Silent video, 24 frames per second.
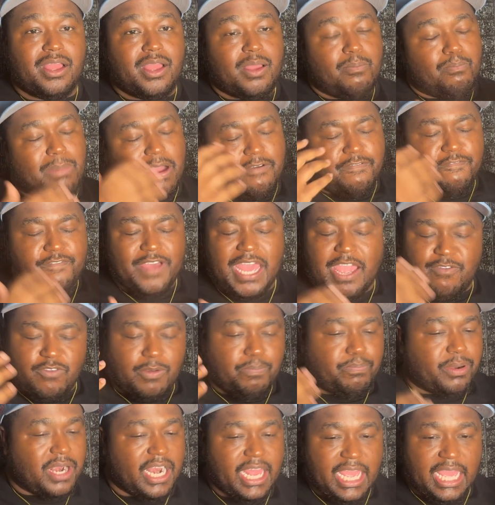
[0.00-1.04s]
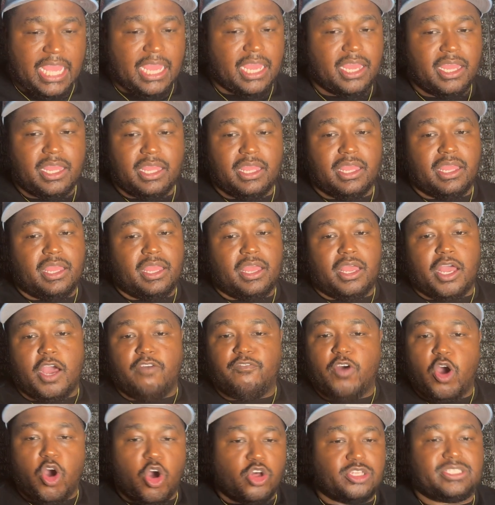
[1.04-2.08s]
my favorite player of
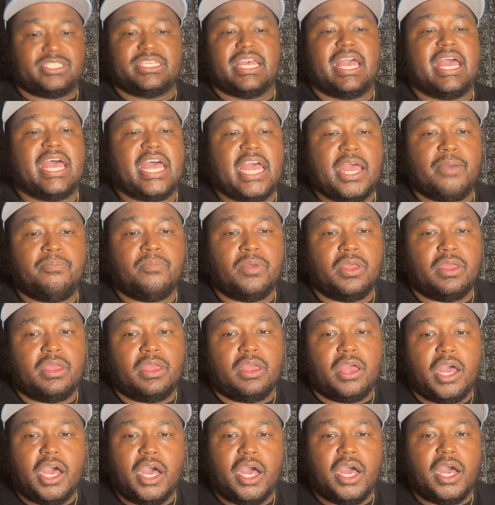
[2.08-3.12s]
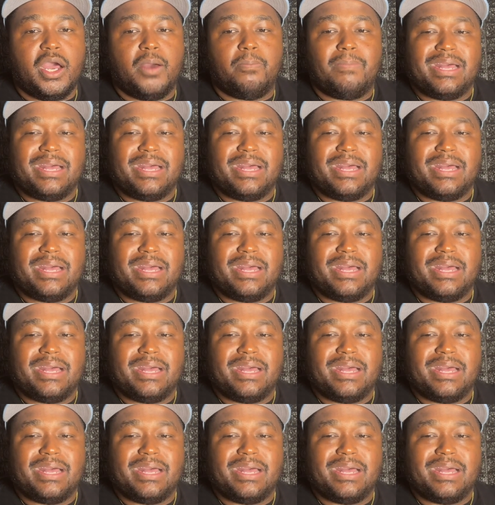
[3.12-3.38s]
all time. My